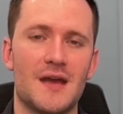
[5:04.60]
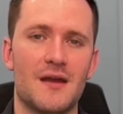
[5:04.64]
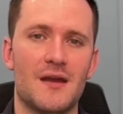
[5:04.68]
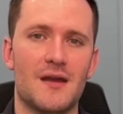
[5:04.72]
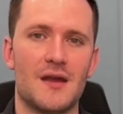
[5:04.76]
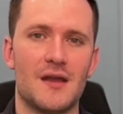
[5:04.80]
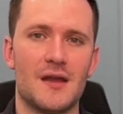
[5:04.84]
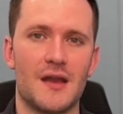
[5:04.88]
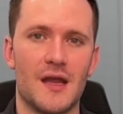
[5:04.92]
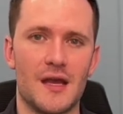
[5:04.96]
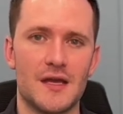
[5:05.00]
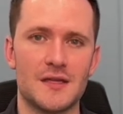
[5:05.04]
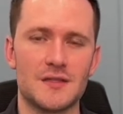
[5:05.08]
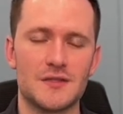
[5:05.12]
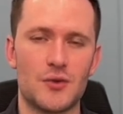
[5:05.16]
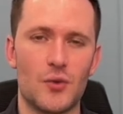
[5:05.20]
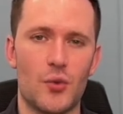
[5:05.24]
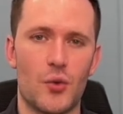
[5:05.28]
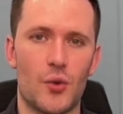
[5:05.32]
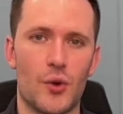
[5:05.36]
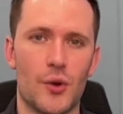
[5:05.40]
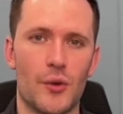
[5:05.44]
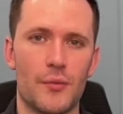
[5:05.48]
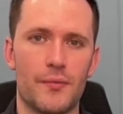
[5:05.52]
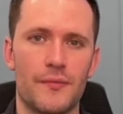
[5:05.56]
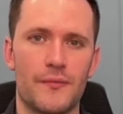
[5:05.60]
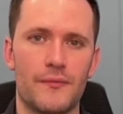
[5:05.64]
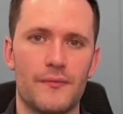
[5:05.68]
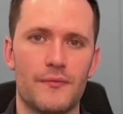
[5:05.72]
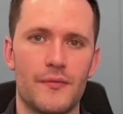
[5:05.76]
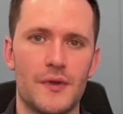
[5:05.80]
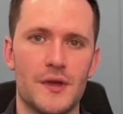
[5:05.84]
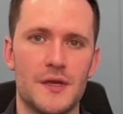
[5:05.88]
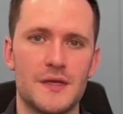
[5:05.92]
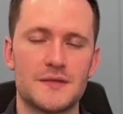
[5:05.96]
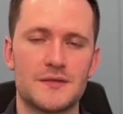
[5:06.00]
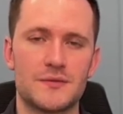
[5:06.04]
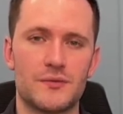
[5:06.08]
an S corp
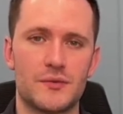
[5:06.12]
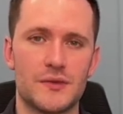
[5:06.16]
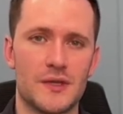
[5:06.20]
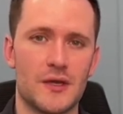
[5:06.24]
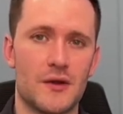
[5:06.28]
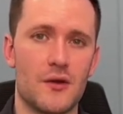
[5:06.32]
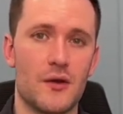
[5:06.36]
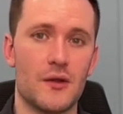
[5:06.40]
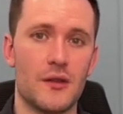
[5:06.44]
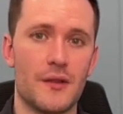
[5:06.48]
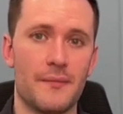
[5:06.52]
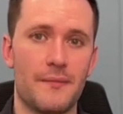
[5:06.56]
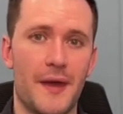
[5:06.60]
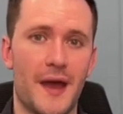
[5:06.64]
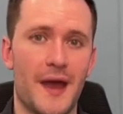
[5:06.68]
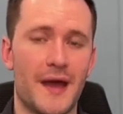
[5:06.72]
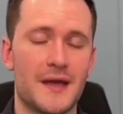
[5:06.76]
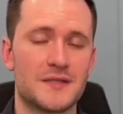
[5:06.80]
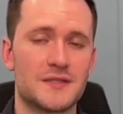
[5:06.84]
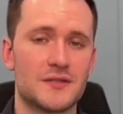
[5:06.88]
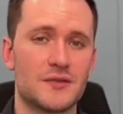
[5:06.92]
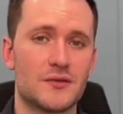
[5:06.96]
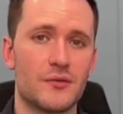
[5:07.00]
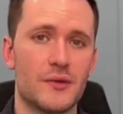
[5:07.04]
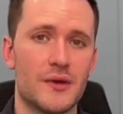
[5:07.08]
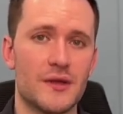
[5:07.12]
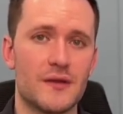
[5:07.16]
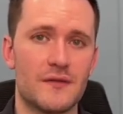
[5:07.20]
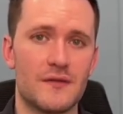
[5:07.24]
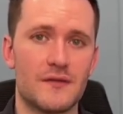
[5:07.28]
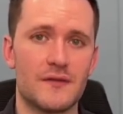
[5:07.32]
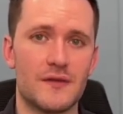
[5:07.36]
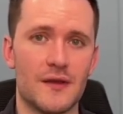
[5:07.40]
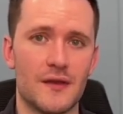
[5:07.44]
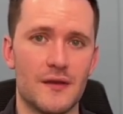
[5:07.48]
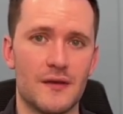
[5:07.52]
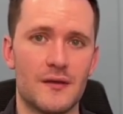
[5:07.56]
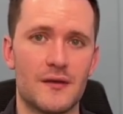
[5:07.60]
is what they call a pass-through
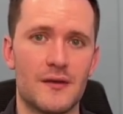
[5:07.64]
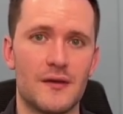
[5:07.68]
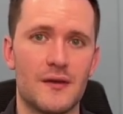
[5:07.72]
entity.